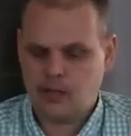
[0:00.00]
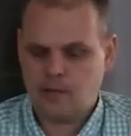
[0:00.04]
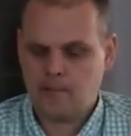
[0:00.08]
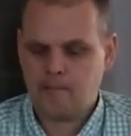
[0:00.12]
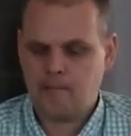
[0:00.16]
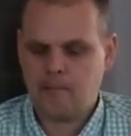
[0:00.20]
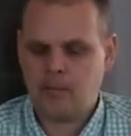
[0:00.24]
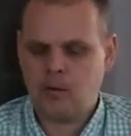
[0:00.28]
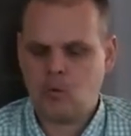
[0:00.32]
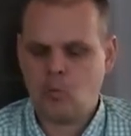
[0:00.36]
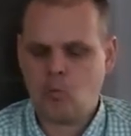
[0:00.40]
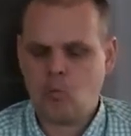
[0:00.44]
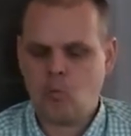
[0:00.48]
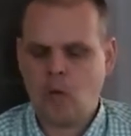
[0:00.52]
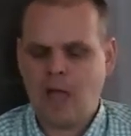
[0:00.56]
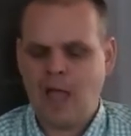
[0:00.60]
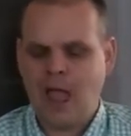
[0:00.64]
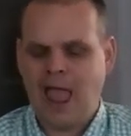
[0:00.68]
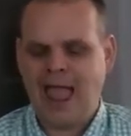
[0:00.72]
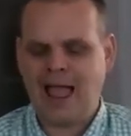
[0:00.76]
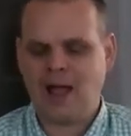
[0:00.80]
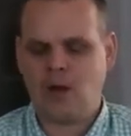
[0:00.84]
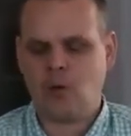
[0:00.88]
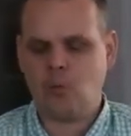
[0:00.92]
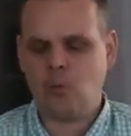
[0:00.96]
But
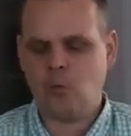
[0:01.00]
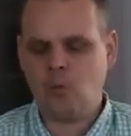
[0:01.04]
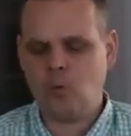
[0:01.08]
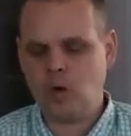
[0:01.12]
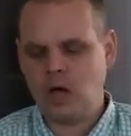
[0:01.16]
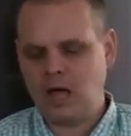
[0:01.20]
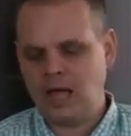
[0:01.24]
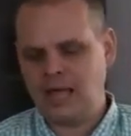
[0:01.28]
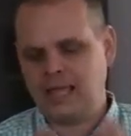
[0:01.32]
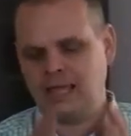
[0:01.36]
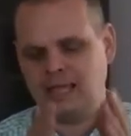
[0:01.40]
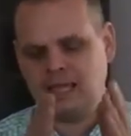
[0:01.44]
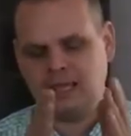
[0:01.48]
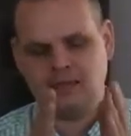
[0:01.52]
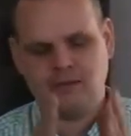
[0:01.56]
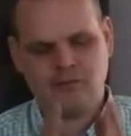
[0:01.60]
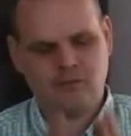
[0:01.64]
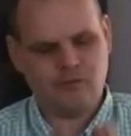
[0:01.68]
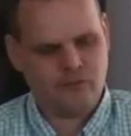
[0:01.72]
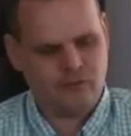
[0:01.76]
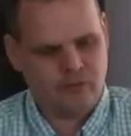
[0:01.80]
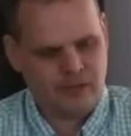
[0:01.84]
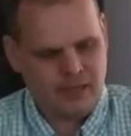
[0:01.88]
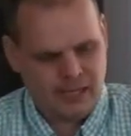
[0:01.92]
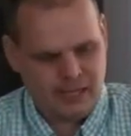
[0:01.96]
at what
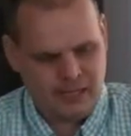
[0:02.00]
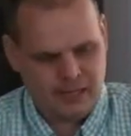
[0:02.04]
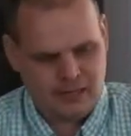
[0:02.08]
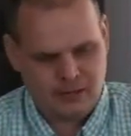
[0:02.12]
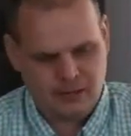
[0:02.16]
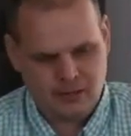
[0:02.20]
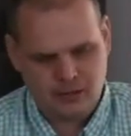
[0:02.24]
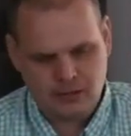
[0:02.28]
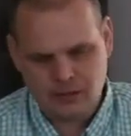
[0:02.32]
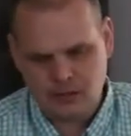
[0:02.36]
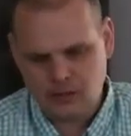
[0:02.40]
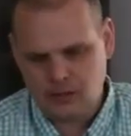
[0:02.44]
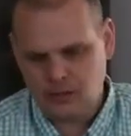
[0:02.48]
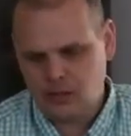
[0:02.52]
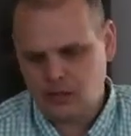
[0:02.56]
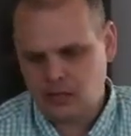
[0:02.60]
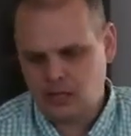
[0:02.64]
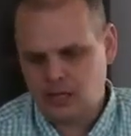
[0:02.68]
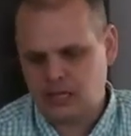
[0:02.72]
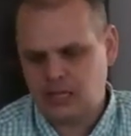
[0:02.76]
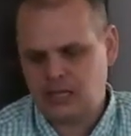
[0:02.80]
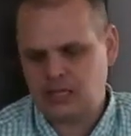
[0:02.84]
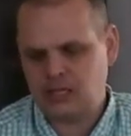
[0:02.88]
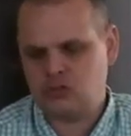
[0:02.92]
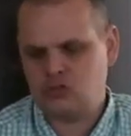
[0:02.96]
event
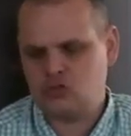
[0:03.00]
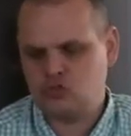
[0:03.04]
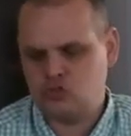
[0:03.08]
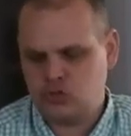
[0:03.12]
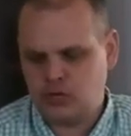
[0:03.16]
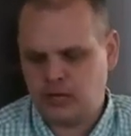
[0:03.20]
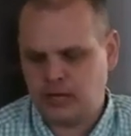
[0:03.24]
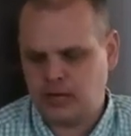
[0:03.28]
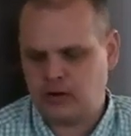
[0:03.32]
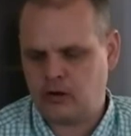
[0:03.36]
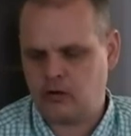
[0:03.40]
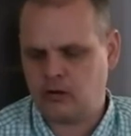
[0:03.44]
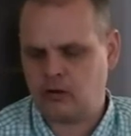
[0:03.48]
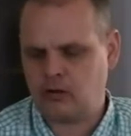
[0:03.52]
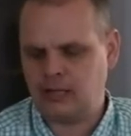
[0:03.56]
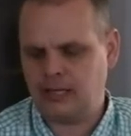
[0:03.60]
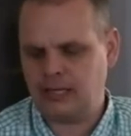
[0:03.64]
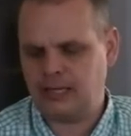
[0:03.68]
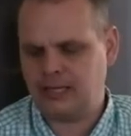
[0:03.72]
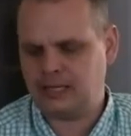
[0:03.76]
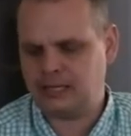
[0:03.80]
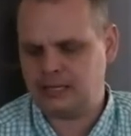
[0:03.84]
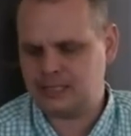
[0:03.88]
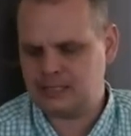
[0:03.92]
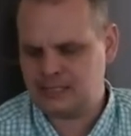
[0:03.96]
is generally
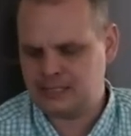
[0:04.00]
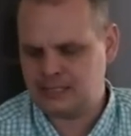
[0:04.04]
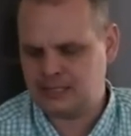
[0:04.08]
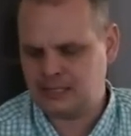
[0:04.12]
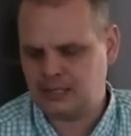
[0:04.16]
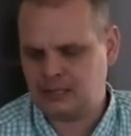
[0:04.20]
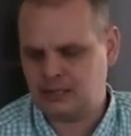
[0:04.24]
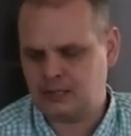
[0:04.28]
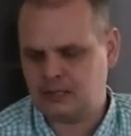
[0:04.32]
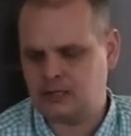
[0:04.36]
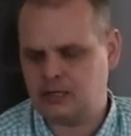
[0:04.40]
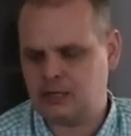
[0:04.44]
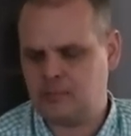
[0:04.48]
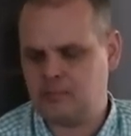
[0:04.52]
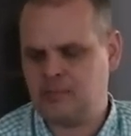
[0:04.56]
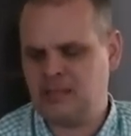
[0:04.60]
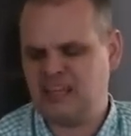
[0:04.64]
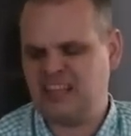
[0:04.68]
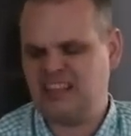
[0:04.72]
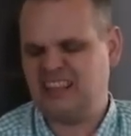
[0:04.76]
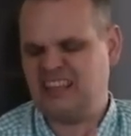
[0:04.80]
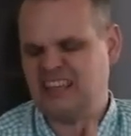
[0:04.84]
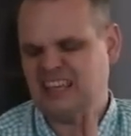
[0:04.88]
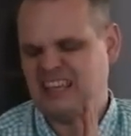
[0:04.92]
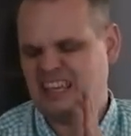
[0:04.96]
considered to
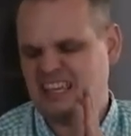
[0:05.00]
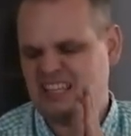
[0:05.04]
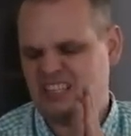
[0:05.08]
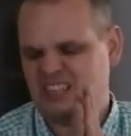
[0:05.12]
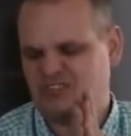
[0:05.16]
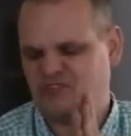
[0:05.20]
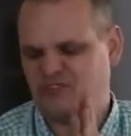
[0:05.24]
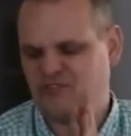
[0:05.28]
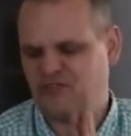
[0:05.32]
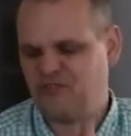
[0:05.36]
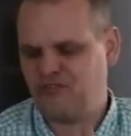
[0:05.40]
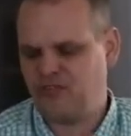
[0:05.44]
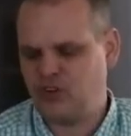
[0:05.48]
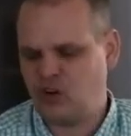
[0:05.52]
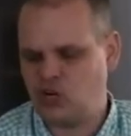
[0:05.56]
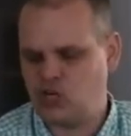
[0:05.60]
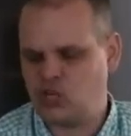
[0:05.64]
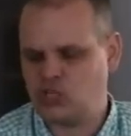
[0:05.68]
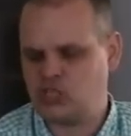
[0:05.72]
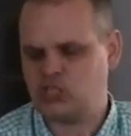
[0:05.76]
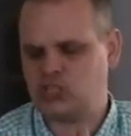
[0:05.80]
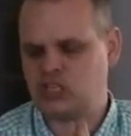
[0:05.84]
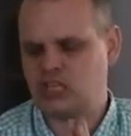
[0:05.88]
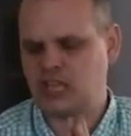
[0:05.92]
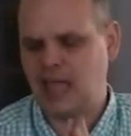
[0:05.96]
be his
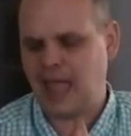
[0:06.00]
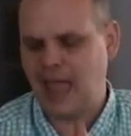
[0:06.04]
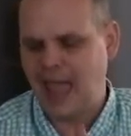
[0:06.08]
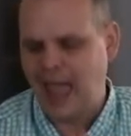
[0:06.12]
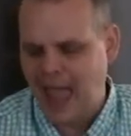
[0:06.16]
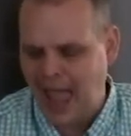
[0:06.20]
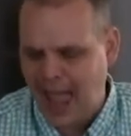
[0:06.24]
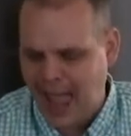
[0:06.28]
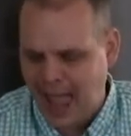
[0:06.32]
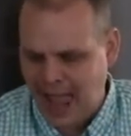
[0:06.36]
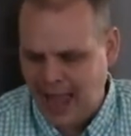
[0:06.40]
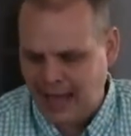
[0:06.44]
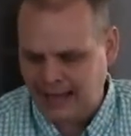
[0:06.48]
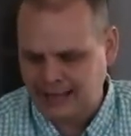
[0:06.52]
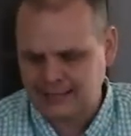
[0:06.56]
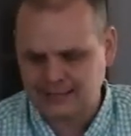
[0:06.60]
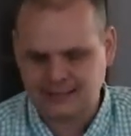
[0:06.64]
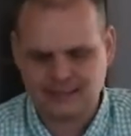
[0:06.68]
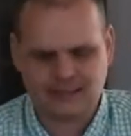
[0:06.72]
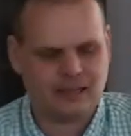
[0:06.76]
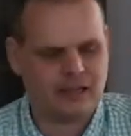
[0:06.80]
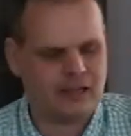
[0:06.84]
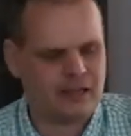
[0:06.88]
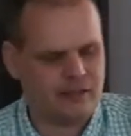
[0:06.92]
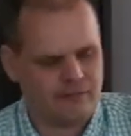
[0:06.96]
first act
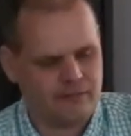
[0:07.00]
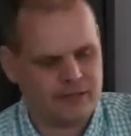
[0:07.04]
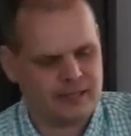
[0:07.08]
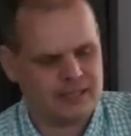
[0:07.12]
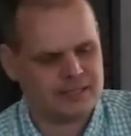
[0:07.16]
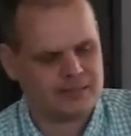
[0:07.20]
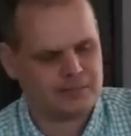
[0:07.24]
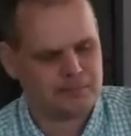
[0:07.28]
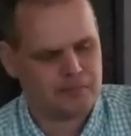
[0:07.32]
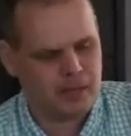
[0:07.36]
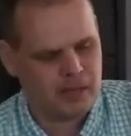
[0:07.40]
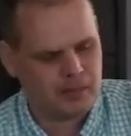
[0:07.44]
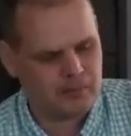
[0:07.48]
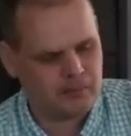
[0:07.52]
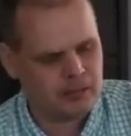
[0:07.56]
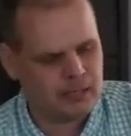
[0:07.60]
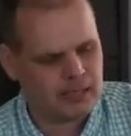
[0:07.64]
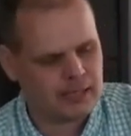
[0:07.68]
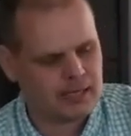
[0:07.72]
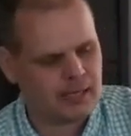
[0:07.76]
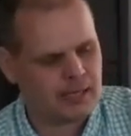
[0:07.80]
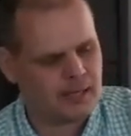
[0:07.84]
of his public